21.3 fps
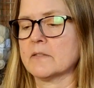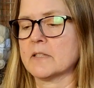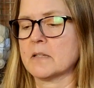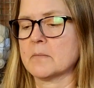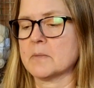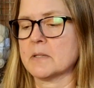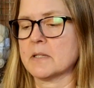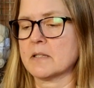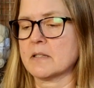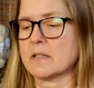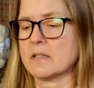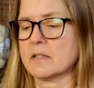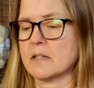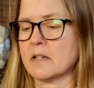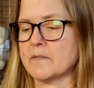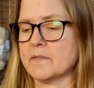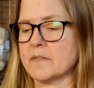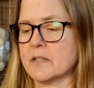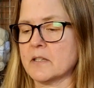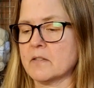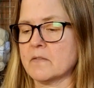some of the
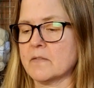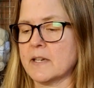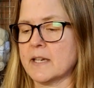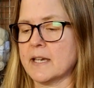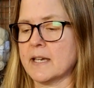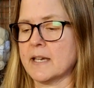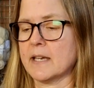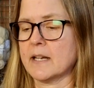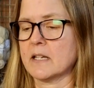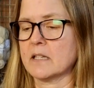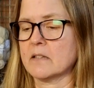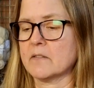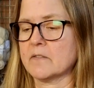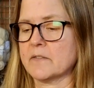stuff that you've had on the